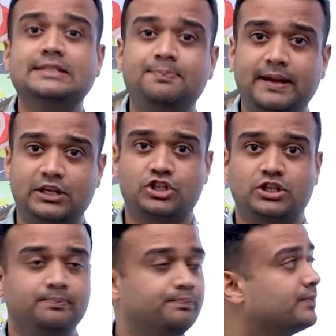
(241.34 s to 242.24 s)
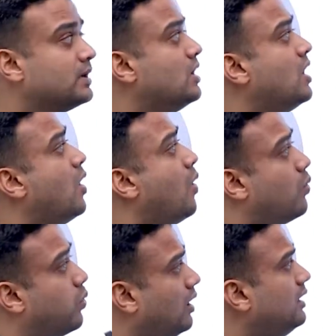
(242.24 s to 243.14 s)
speech.
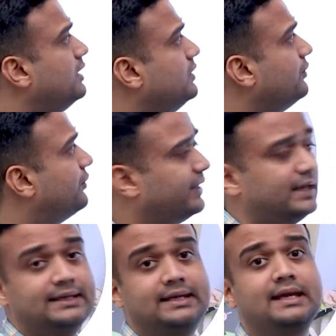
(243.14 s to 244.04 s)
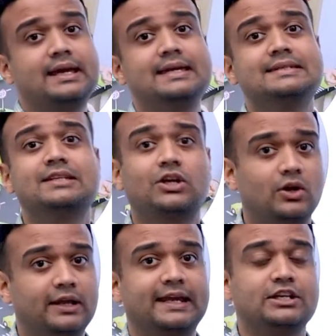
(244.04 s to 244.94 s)
What do you think is the
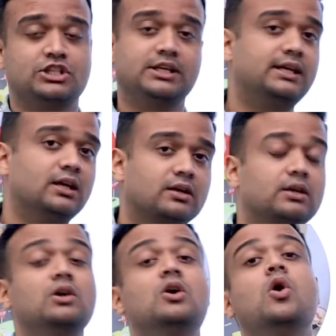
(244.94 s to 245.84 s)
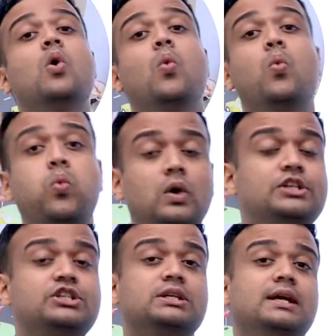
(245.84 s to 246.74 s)
collocation here?
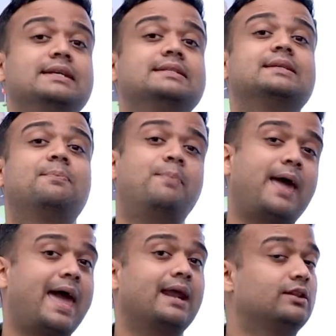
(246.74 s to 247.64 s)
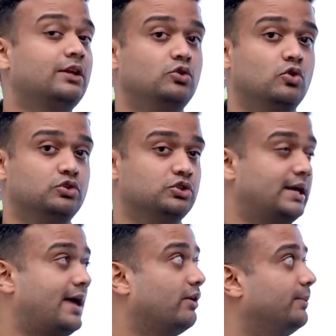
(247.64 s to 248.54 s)
Which is the pair that goes
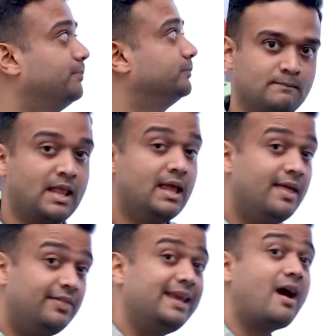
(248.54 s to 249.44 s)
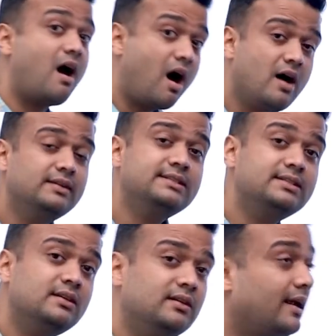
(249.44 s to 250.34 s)
together? The
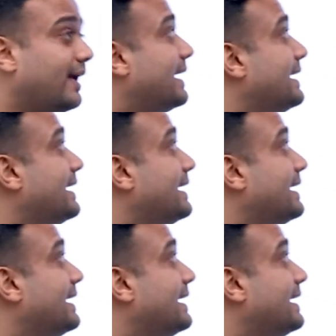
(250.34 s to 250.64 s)
answer